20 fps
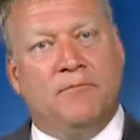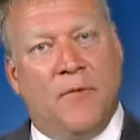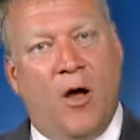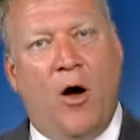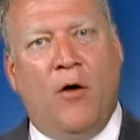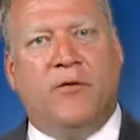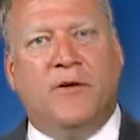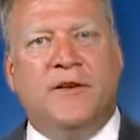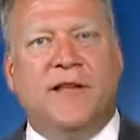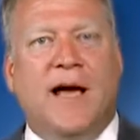
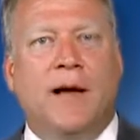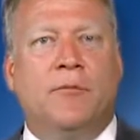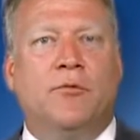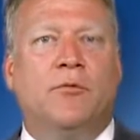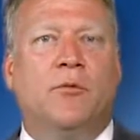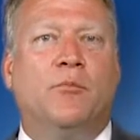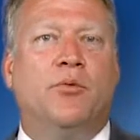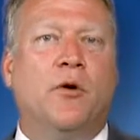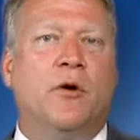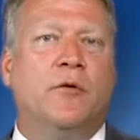oftentimes
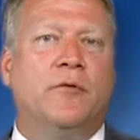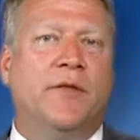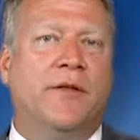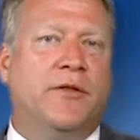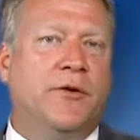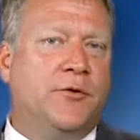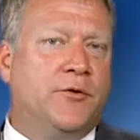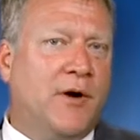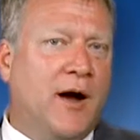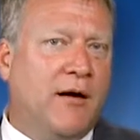will prove that
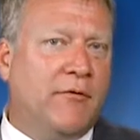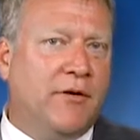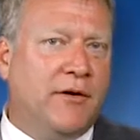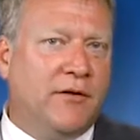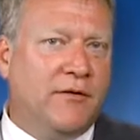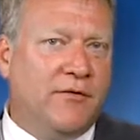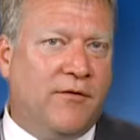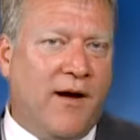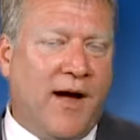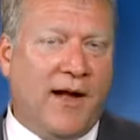the driver
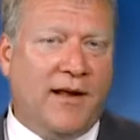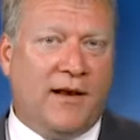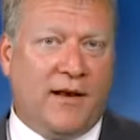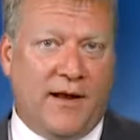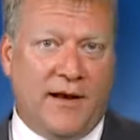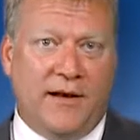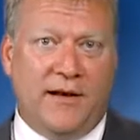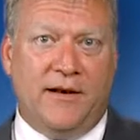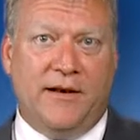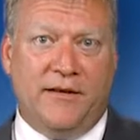has
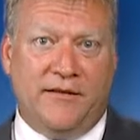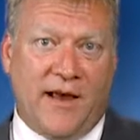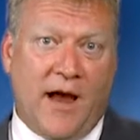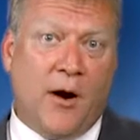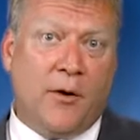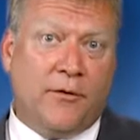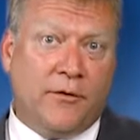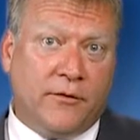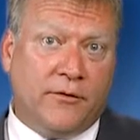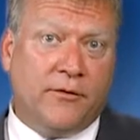violated his
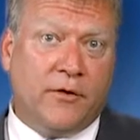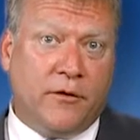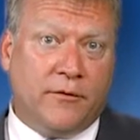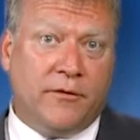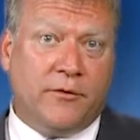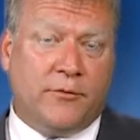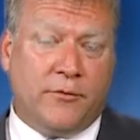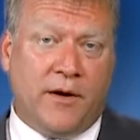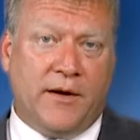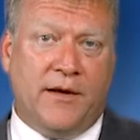hours of
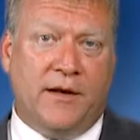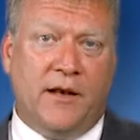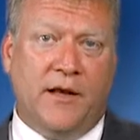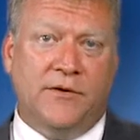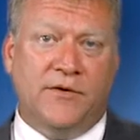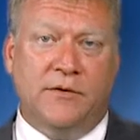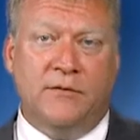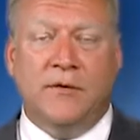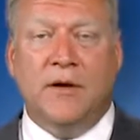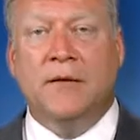service
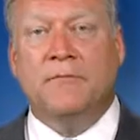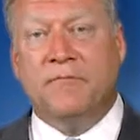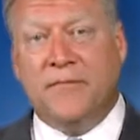regulation.